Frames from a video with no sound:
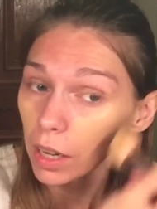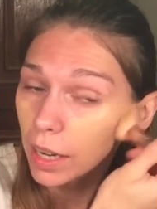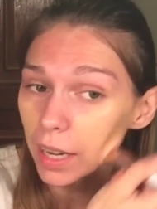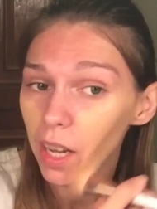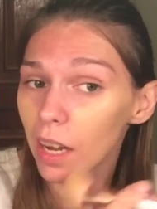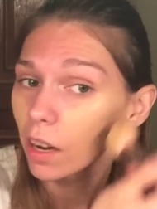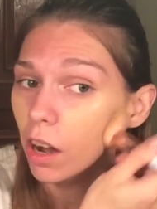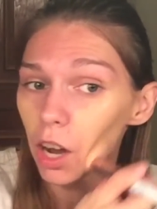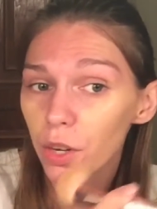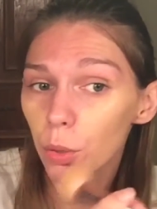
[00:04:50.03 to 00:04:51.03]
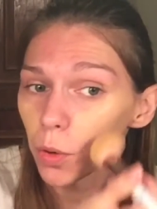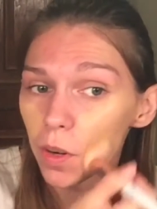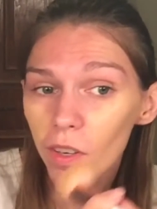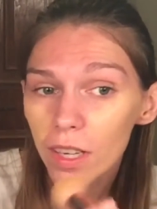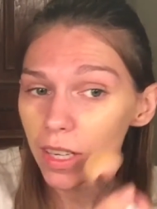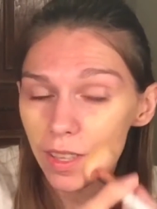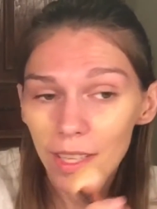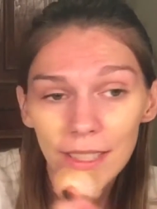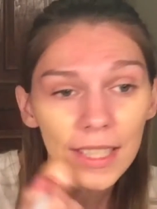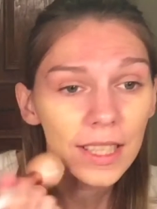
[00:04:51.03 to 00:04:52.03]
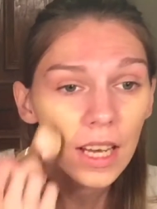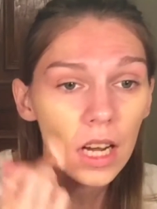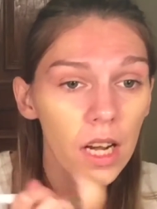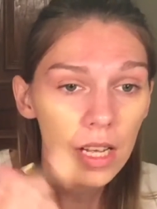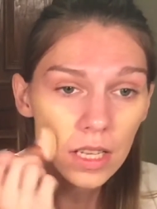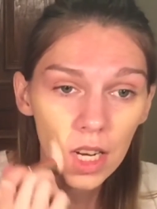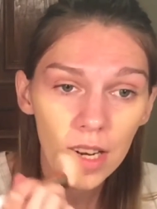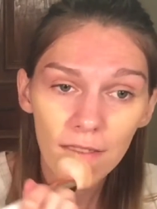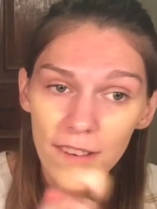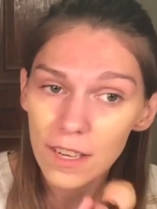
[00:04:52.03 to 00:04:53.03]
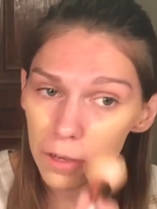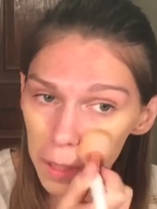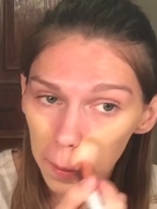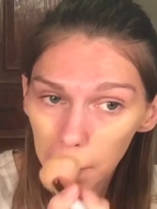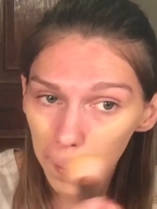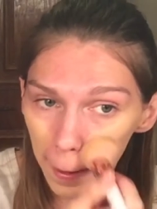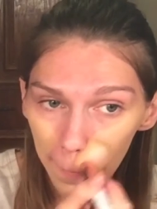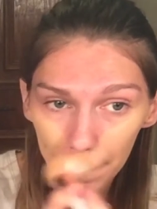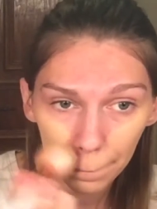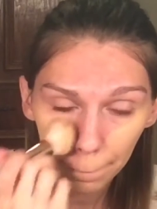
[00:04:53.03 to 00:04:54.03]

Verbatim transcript: And I can't contour or anything like that because I never used to do that.